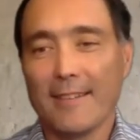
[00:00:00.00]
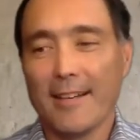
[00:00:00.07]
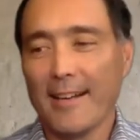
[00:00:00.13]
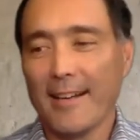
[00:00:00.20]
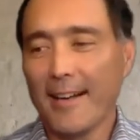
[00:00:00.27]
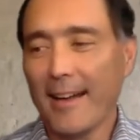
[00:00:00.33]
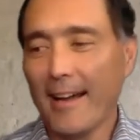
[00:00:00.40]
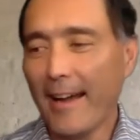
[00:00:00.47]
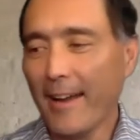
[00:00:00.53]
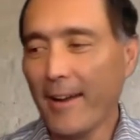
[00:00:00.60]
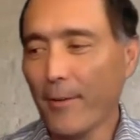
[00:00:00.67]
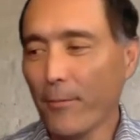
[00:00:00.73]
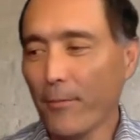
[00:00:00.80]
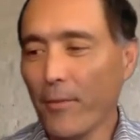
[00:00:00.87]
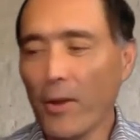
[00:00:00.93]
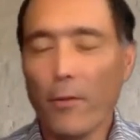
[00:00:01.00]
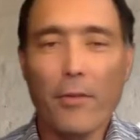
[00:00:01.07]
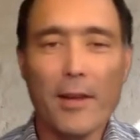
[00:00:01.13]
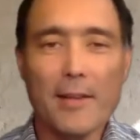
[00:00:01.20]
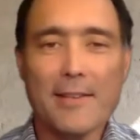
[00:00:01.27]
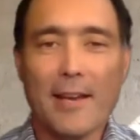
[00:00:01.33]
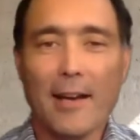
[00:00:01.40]
I don't know if
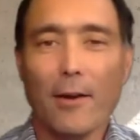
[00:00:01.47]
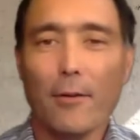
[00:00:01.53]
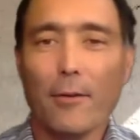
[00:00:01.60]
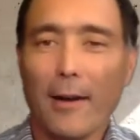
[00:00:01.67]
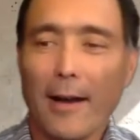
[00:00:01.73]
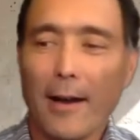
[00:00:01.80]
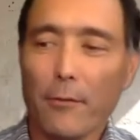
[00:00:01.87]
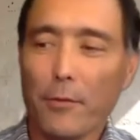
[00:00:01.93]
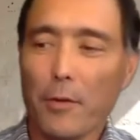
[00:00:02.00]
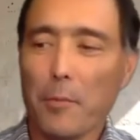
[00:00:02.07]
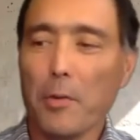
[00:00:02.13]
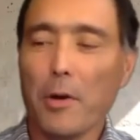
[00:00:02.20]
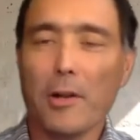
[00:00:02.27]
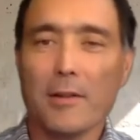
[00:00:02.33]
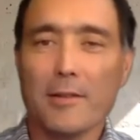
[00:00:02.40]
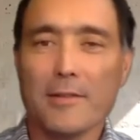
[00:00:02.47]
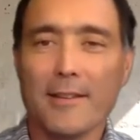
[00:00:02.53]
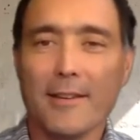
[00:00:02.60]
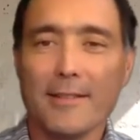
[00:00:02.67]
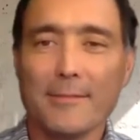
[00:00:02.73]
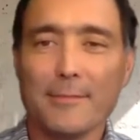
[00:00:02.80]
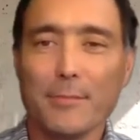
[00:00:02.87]
that's how football is
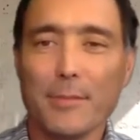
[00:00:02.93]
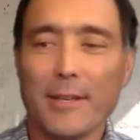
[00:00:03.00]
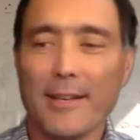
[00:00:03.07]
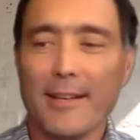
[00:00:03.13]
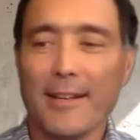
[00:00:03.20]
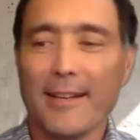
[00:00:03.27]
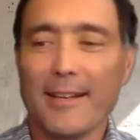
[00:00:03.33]
done, but